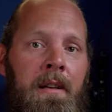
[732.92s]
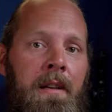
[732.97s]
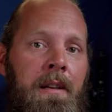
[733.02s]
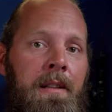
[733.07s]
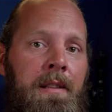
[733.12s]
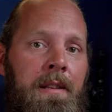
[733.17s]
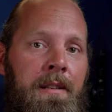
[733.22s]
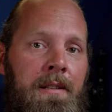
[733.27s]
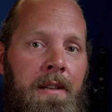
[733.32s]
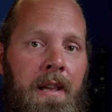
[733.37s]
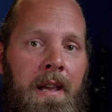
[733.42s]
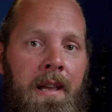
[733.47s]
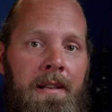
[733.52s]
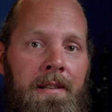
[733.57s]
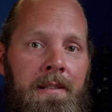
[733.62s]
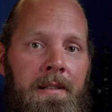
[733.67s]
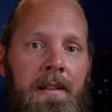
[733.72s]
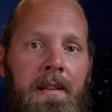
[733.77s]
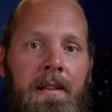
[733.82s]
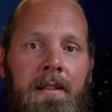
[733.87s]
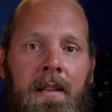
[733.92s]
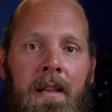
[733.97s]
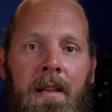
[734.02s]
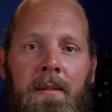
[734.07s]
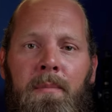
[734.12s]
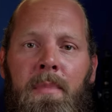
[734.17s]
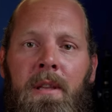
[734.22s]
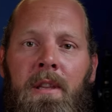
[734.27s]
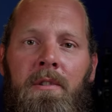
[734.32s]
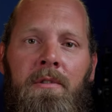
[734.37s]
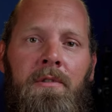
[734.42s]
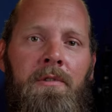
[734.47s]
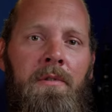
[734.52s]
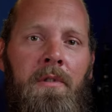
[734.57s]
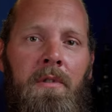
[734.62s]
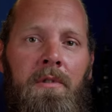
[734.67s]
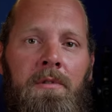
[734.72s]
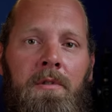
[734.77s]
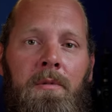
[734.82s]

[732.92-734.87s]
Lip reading: In this case, it can be useful